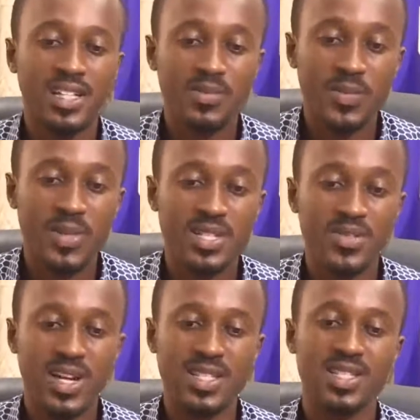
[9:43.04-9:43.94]
property
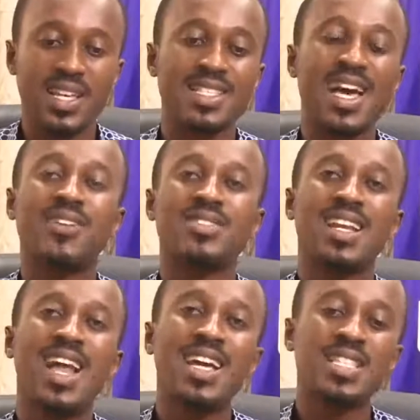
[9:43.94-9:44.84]
rights, it
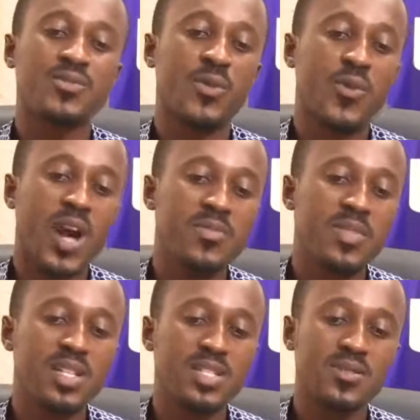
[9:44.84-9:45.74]
outlines
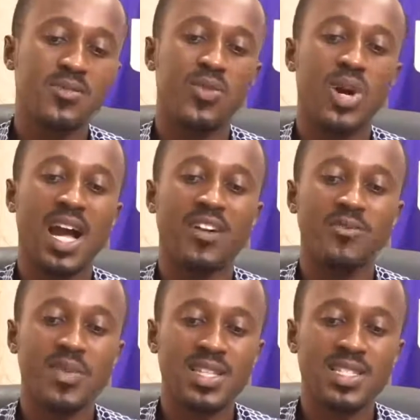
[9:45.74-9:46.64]
requirements for
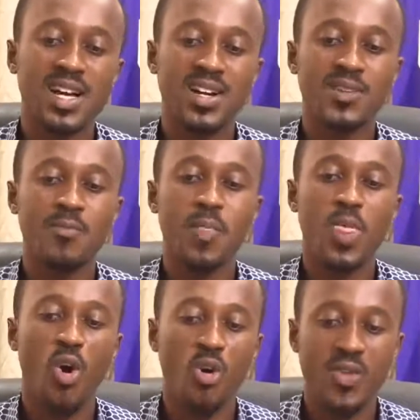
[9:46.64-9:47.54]
governmental
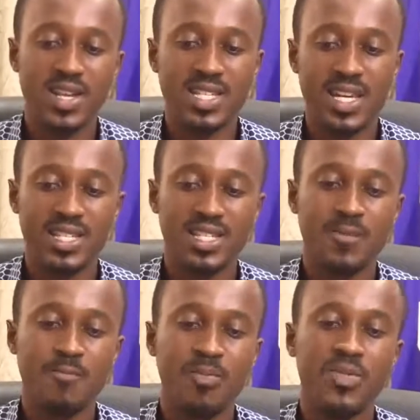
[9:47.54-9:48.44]
oversight
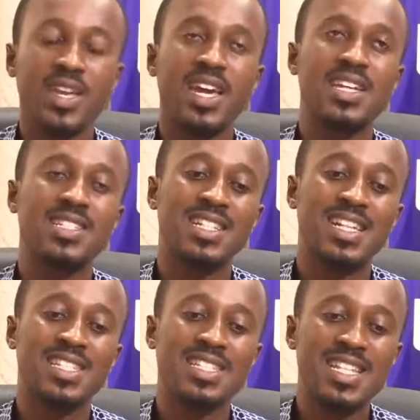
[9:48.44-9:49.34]
and
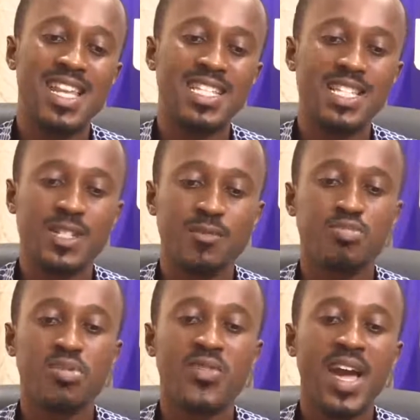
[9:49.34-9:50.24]
legislation
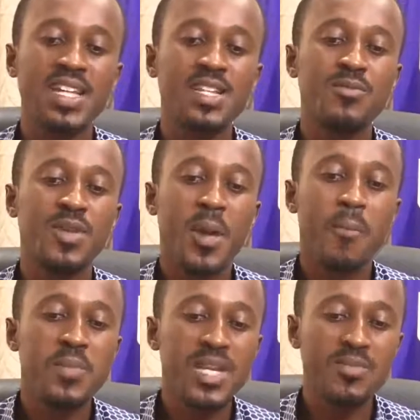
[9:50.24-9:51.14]
providing
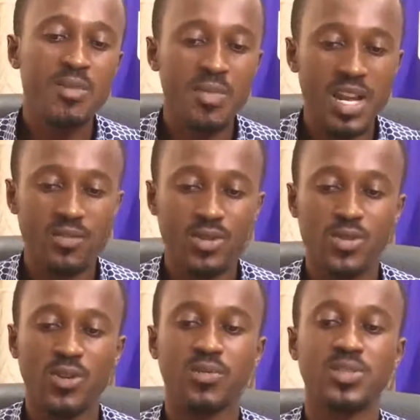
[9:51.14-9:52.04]
minimum levels
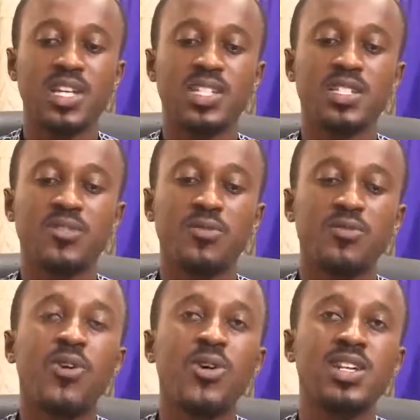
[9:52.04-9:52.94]
of protection
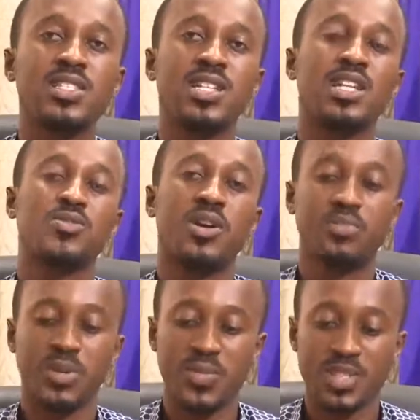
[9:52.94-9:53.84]
for intellectual
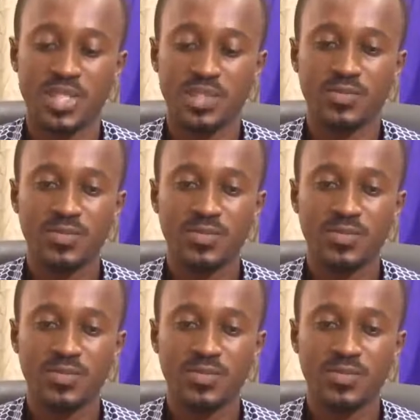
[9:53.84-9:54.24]
property.